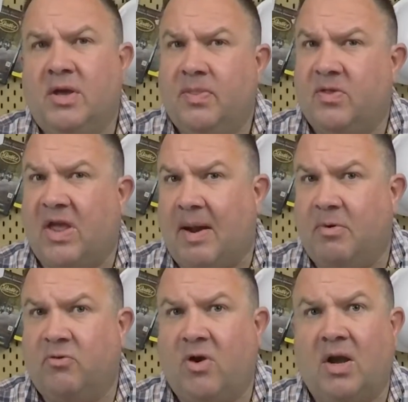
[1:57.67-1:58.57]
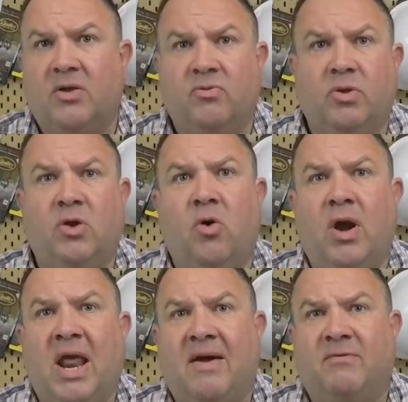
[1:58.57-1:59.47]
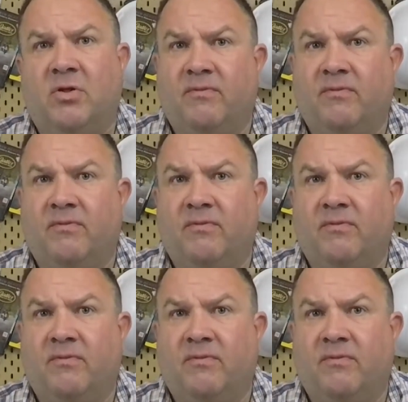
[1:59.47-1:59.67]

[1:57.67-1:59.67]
The Cybertruck is really going after the